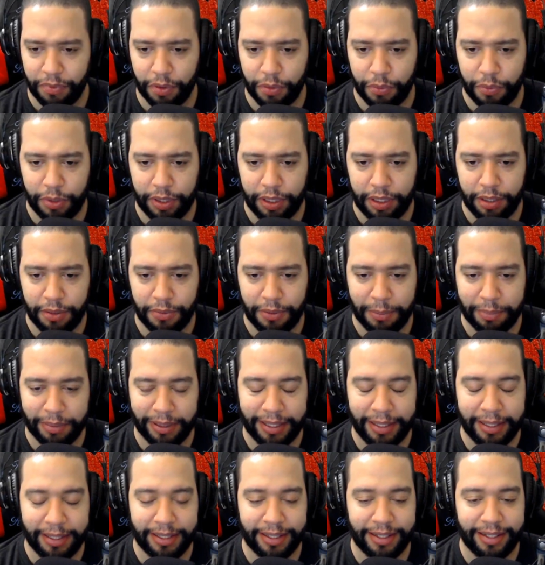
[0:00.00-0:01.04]
we
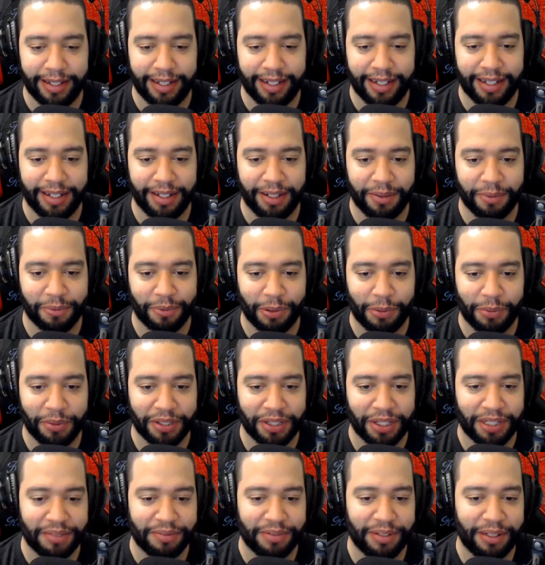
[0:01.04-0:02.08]
played it, and when we
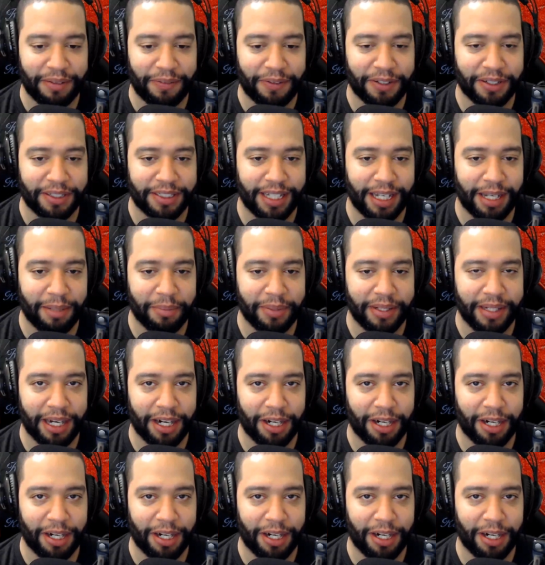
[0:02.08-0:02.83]
saw the very first zombie,